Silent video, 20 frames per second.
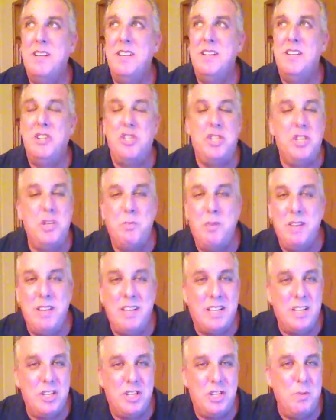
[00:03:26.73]
She
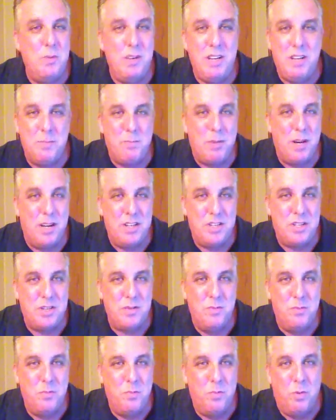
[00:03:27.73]
wouldn't budge
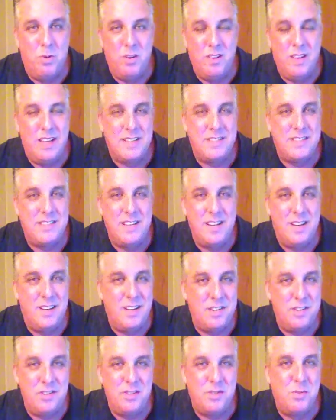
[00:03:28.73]
less than
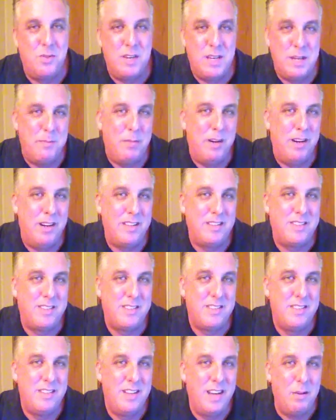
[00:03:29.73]

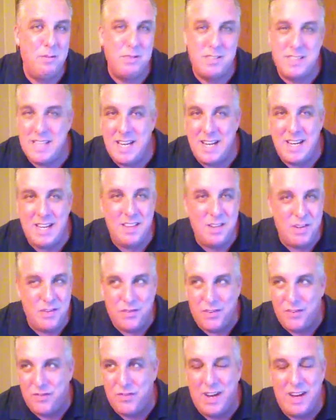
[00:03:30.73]
$120. I was standing there
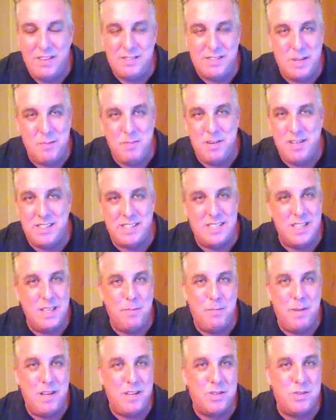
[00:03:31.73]
for 5-10 minutes in the
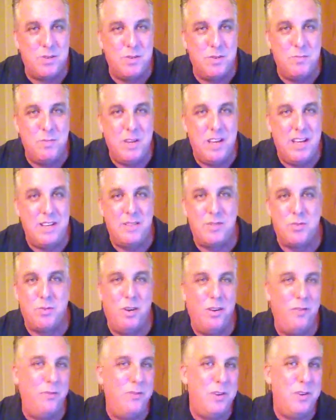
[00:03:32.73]
bedroom at
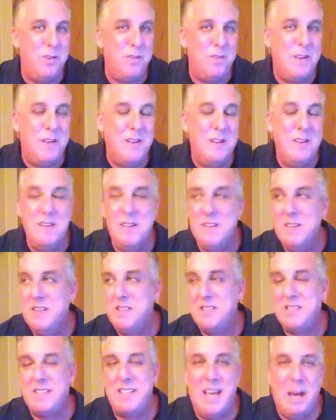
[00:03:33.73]
12 noon,
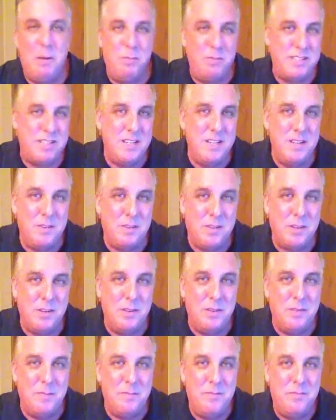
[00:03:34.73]
so that was a
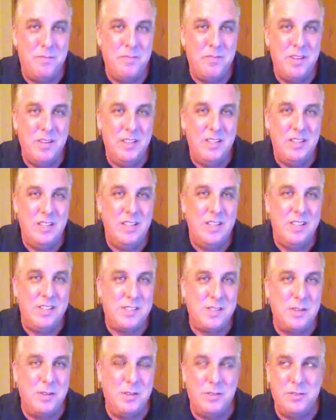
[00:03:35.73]
no-go.
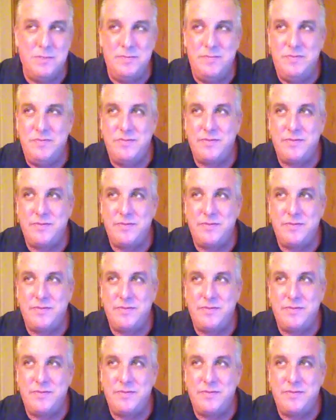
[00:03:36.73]
So